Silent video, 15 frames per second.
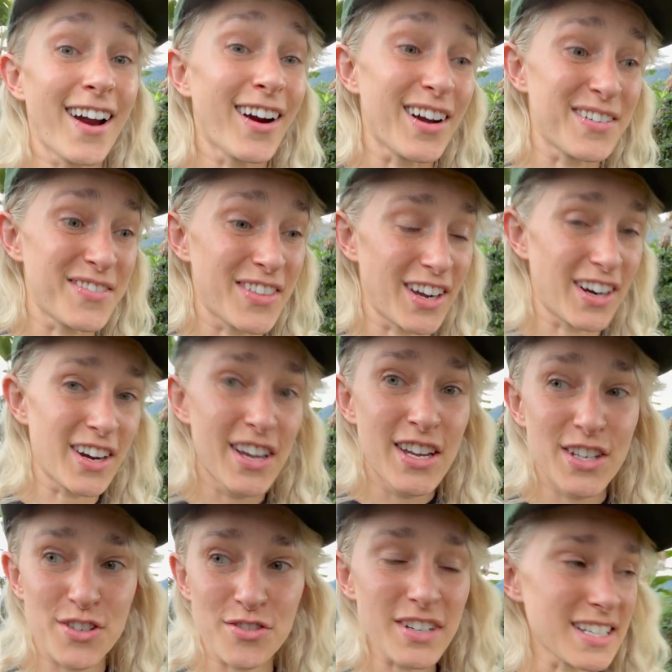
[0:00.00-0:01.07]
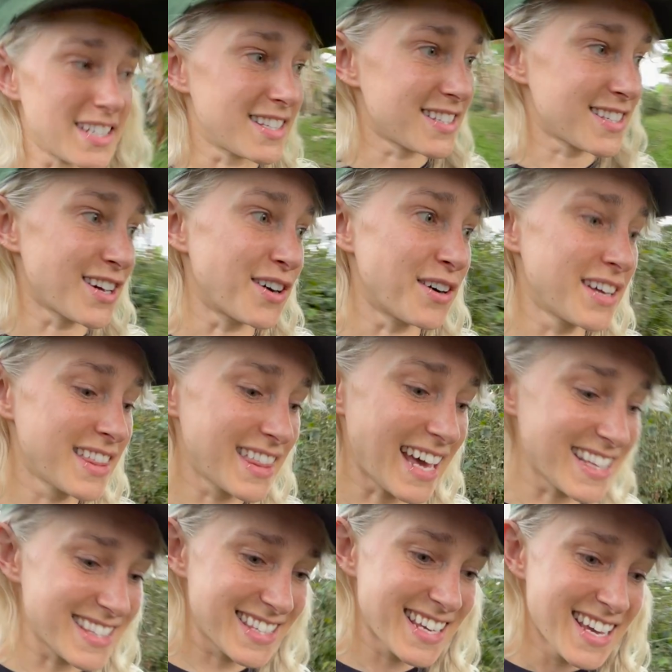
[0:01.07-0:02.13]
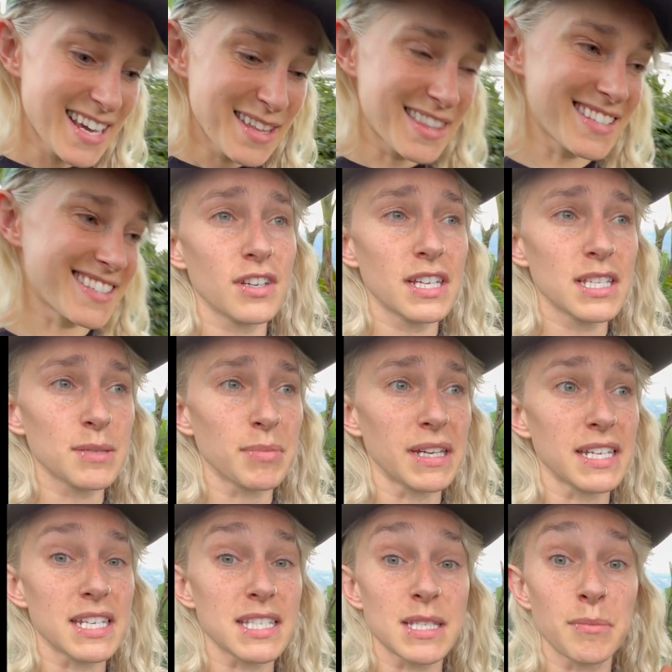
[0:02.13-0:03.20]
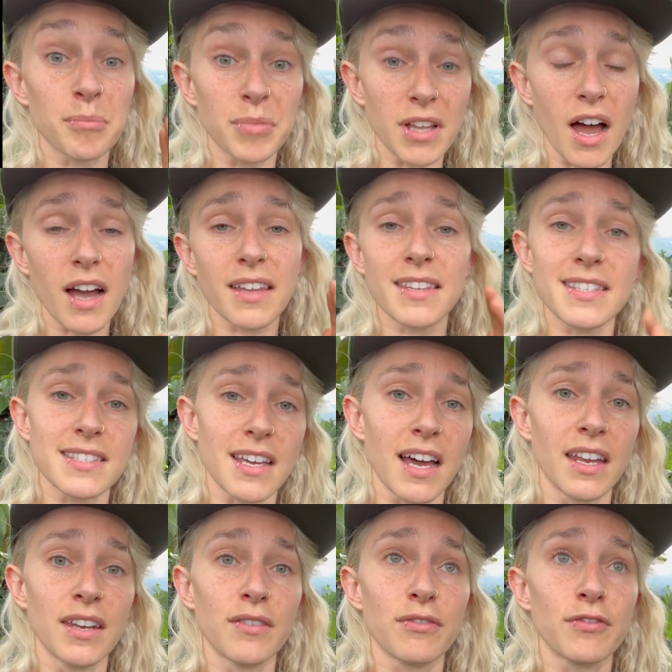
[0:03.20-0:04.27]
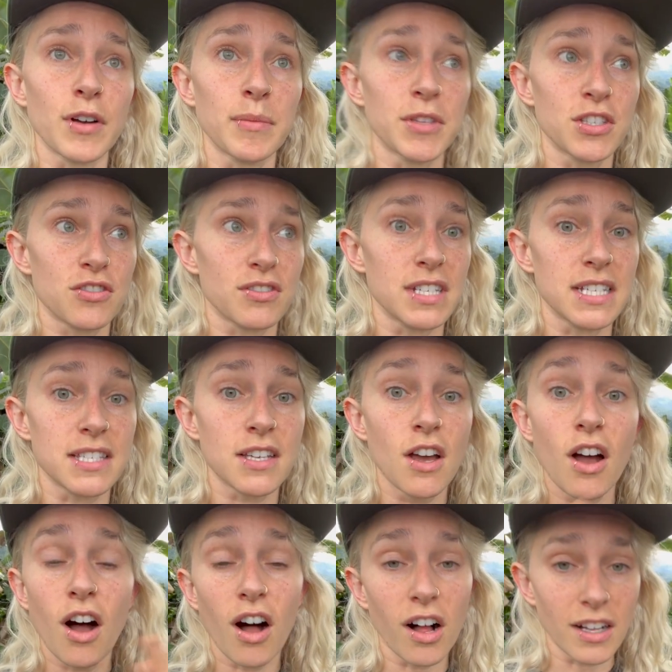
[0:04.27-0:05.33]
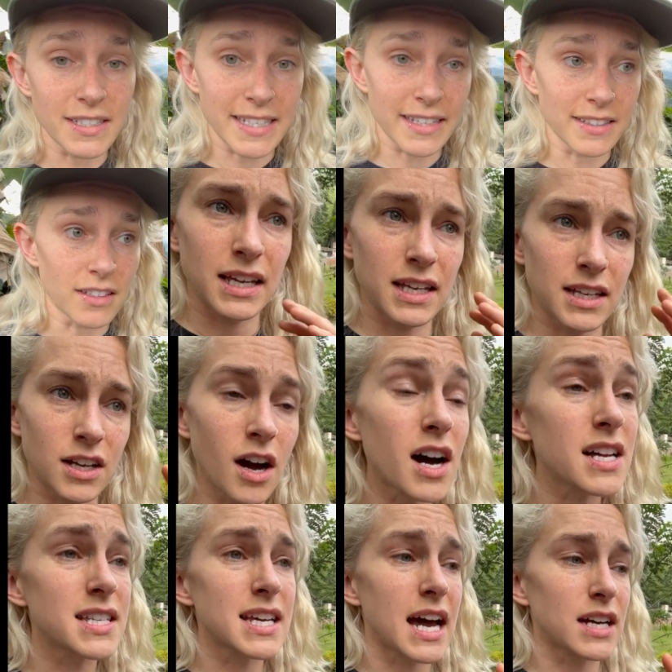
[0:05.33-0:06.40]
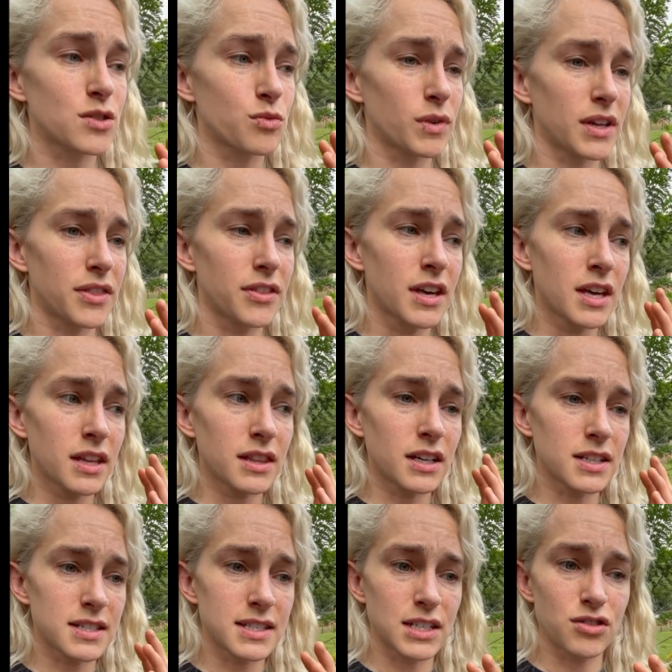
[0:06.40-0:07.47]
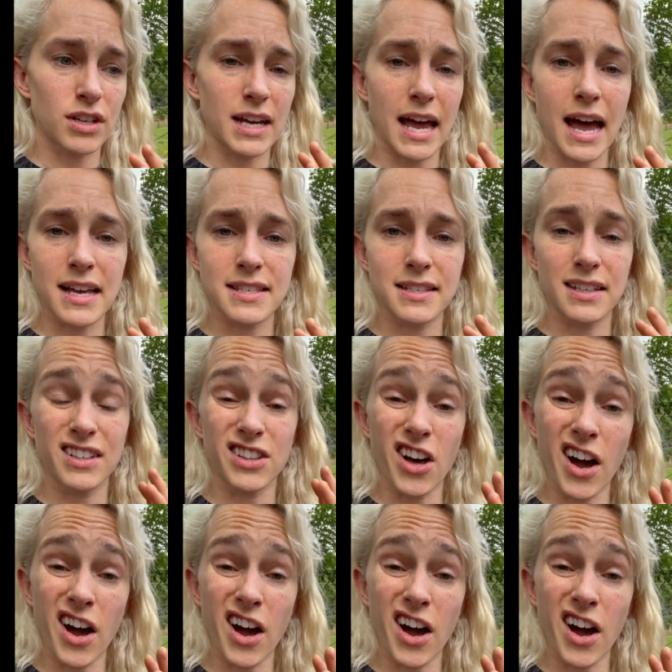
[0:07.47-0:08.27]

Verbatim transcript: I'm Kat Melheim, or Roaster Kat, and I am your host and guide on this fermentation journey. I attended Lucia's workshop in